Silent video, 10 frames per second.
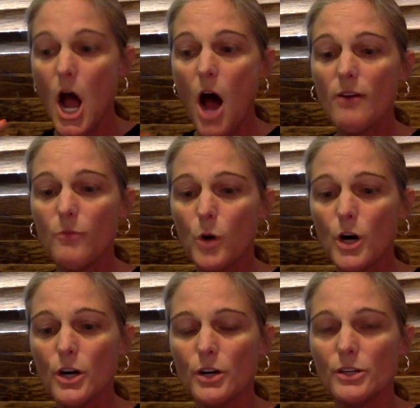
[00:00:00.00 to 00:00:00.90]
of
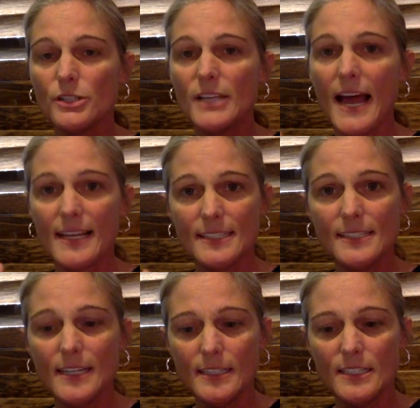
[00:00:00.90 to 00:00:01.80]
workers at
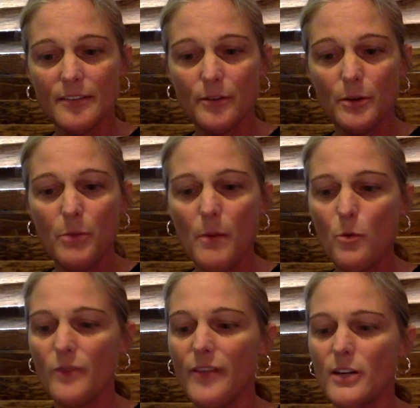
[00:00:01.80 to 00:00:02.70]
6 different
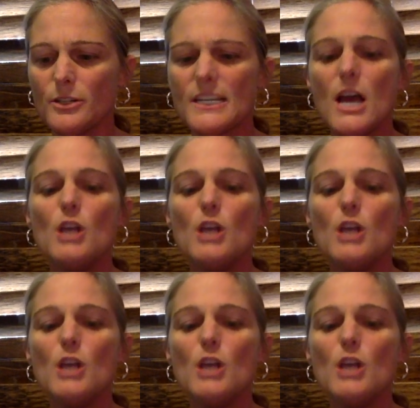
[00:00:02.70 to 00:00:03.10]
popcorn factories.